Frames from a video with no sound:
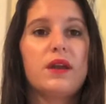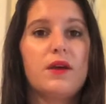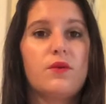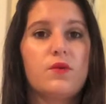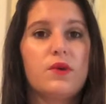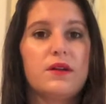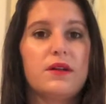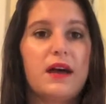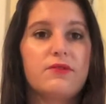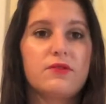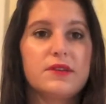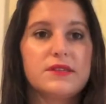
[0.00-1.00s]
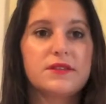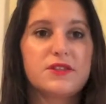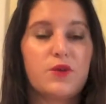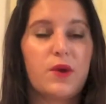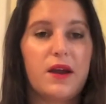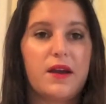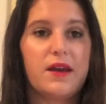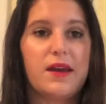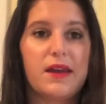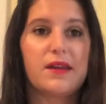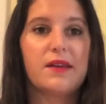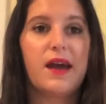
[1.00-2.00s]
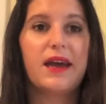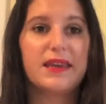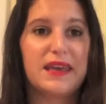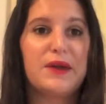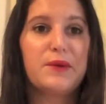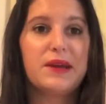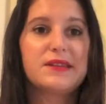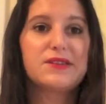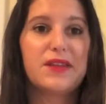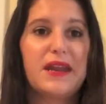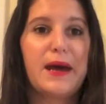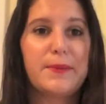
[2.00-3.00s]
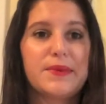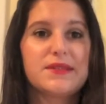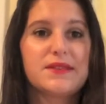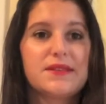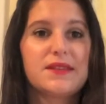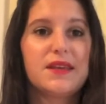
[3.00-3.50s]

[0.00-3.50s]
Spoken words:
I will have a reason to wear it, and I can't wait till that happens.